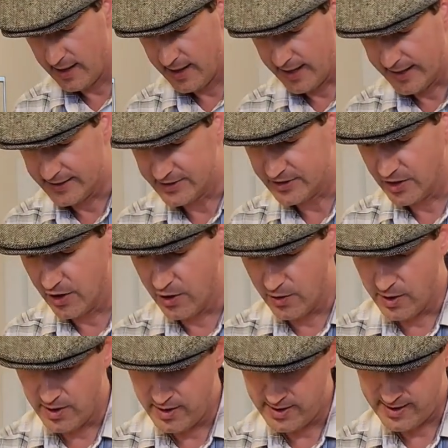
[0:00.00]
And so
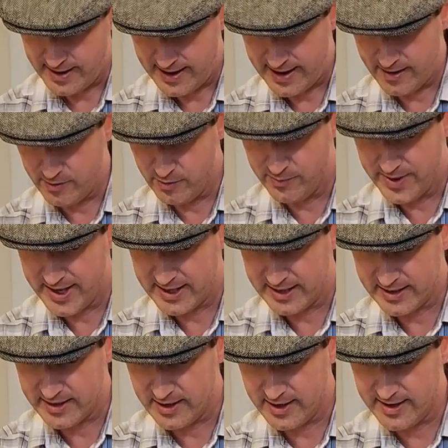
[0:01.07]
I will make a
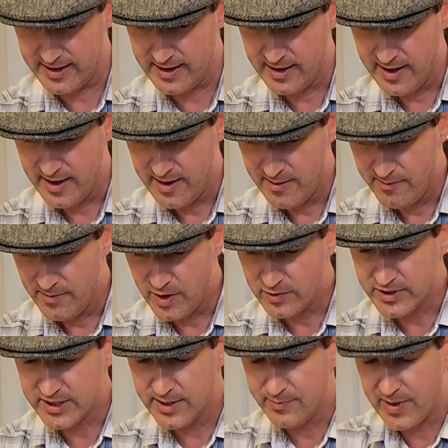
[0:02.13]
cut,
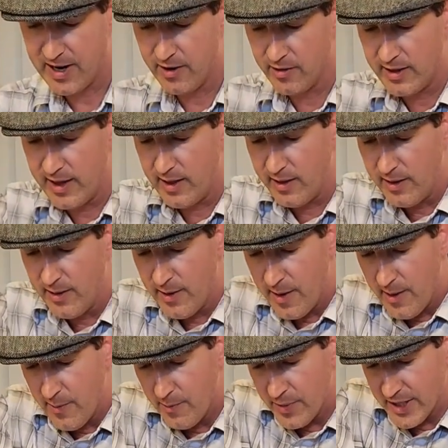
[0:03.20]
mostly parallel,
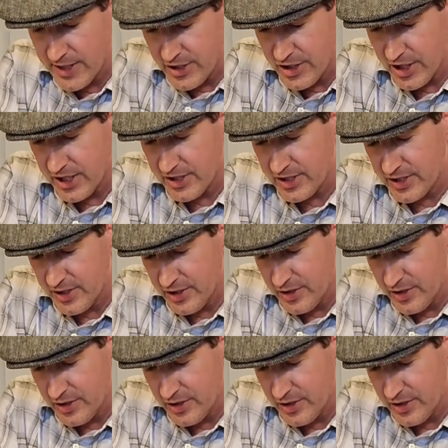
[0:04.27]
but just